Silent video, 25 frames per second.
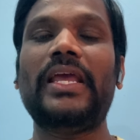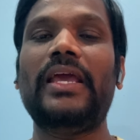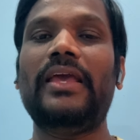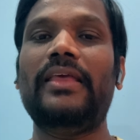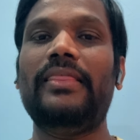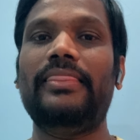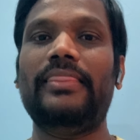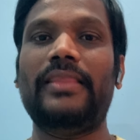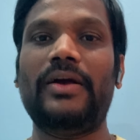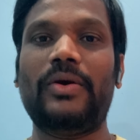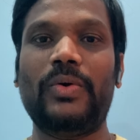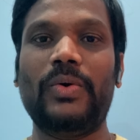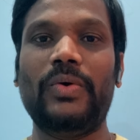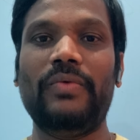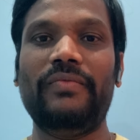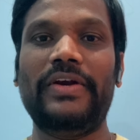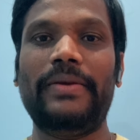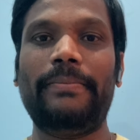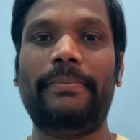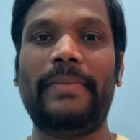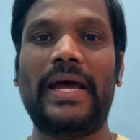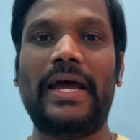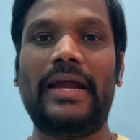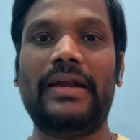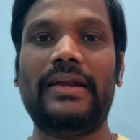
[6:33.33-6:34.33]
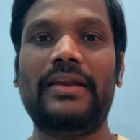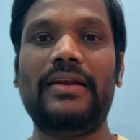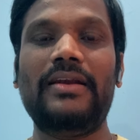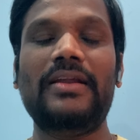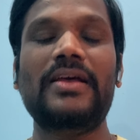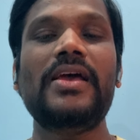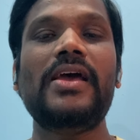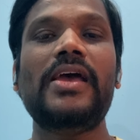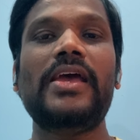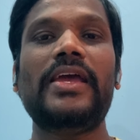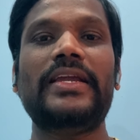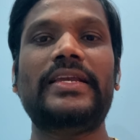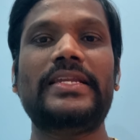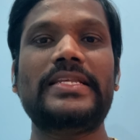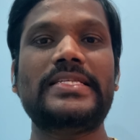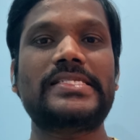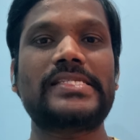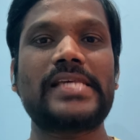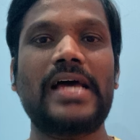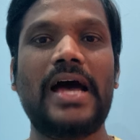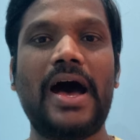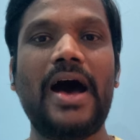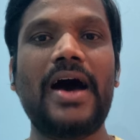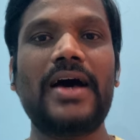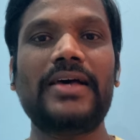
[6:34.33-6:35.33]
In the COVID pattern, it is
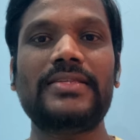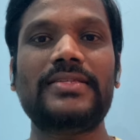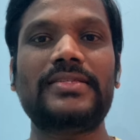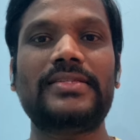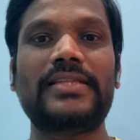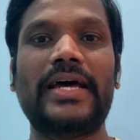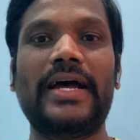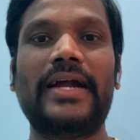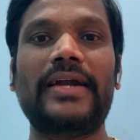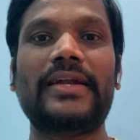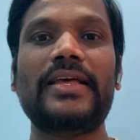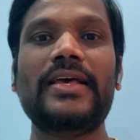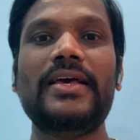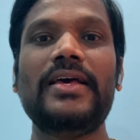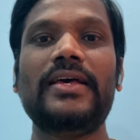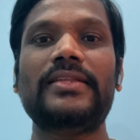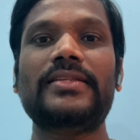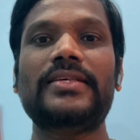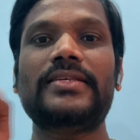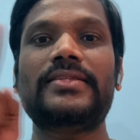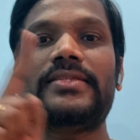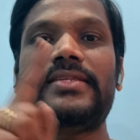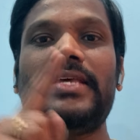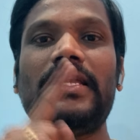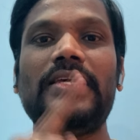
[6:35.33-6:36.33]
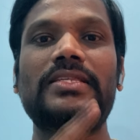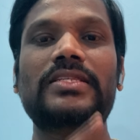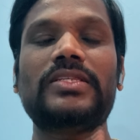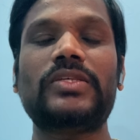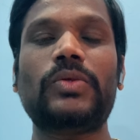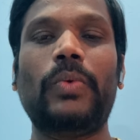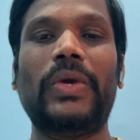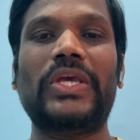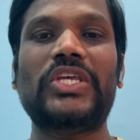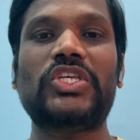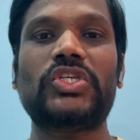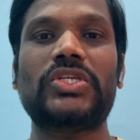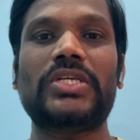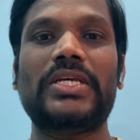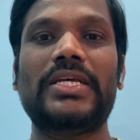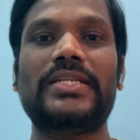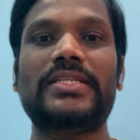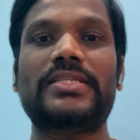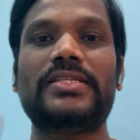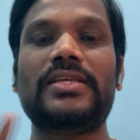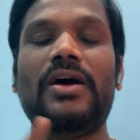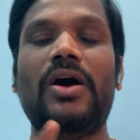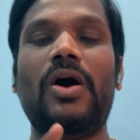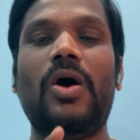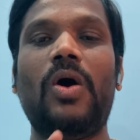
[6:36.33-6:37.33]
asked that the 6
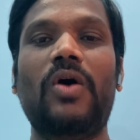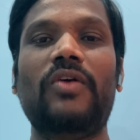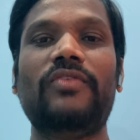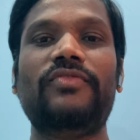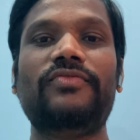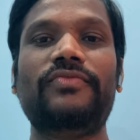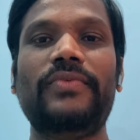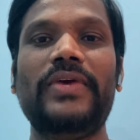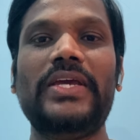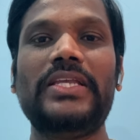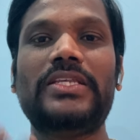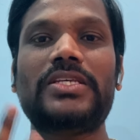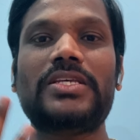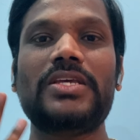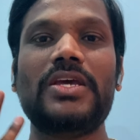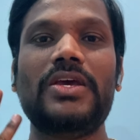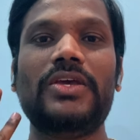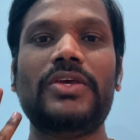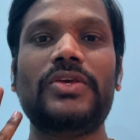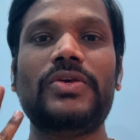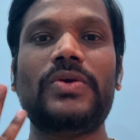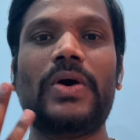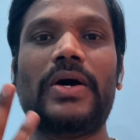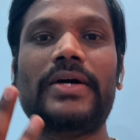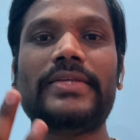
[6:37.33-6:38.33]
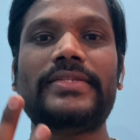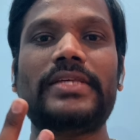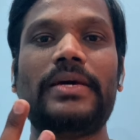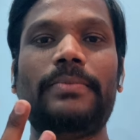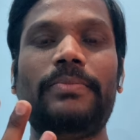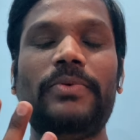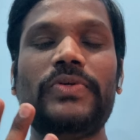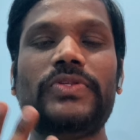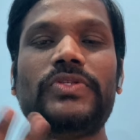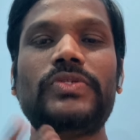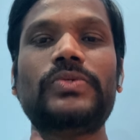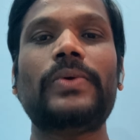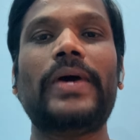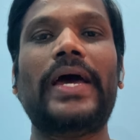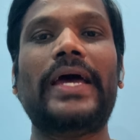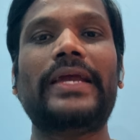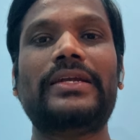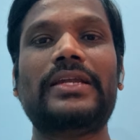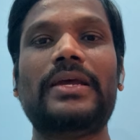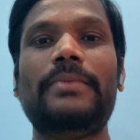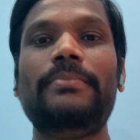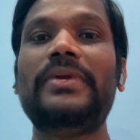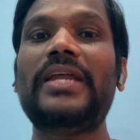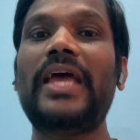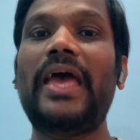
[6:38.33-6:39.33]
questions of which you are supposed to
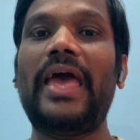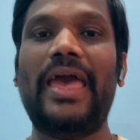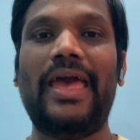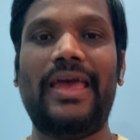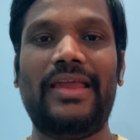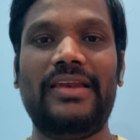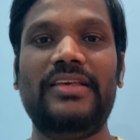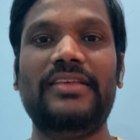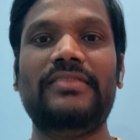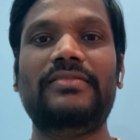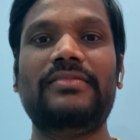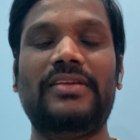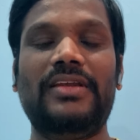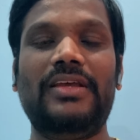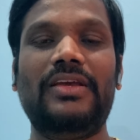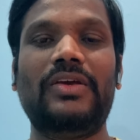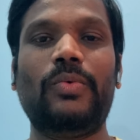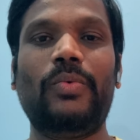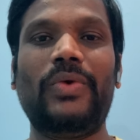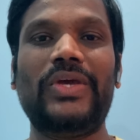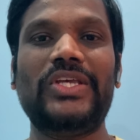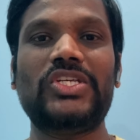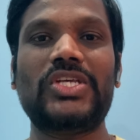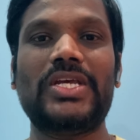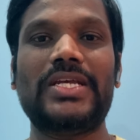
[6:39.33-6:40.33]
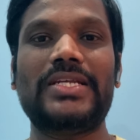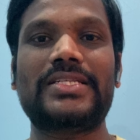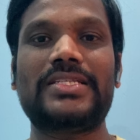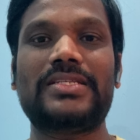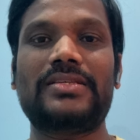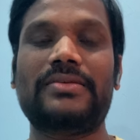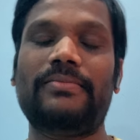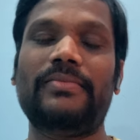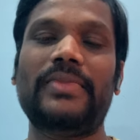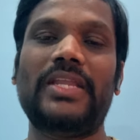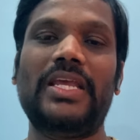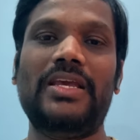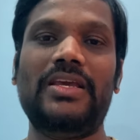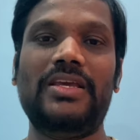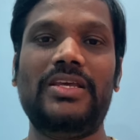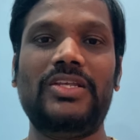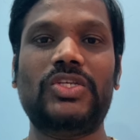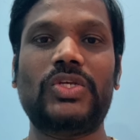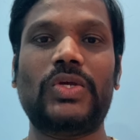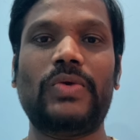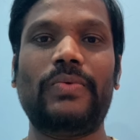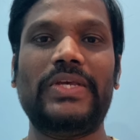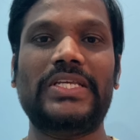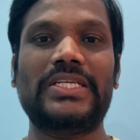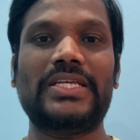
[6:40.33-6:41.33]
attempt any 3 questions.
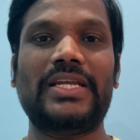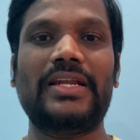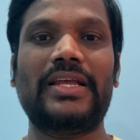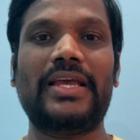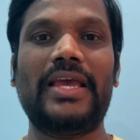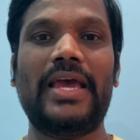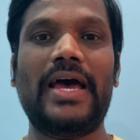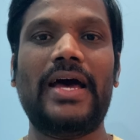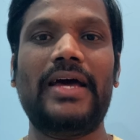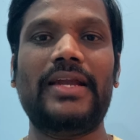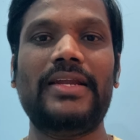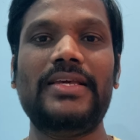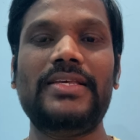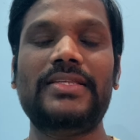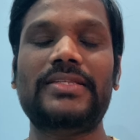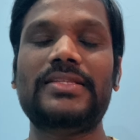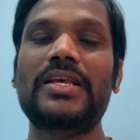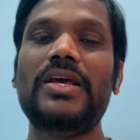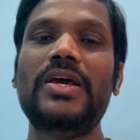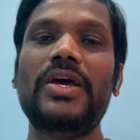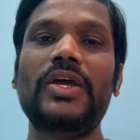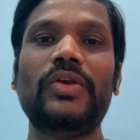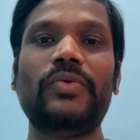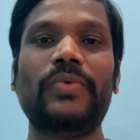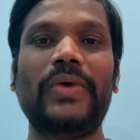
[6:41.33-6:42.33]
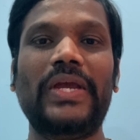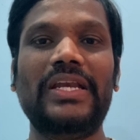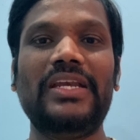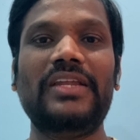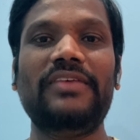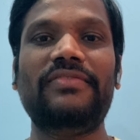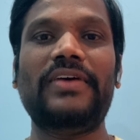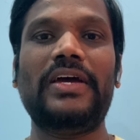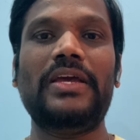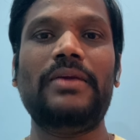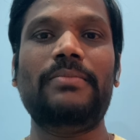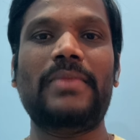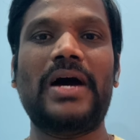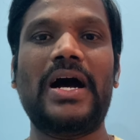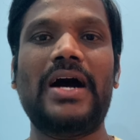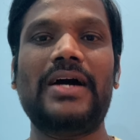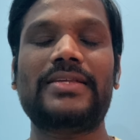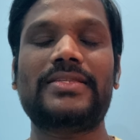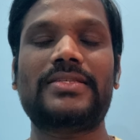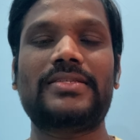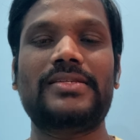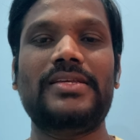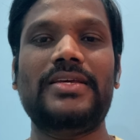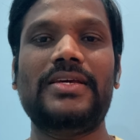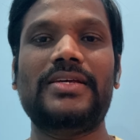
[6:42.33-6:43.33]
Each question carries 25
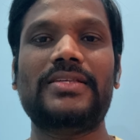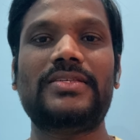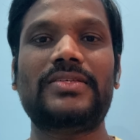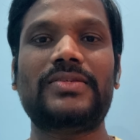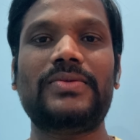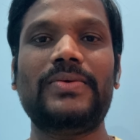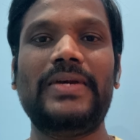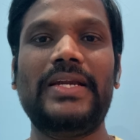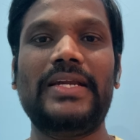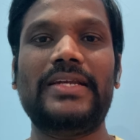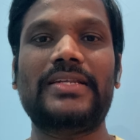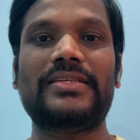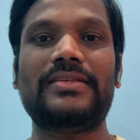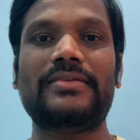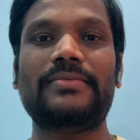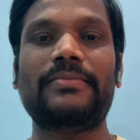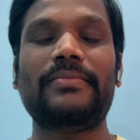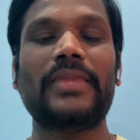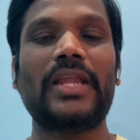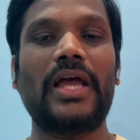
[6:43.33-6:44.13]
marks, dear students.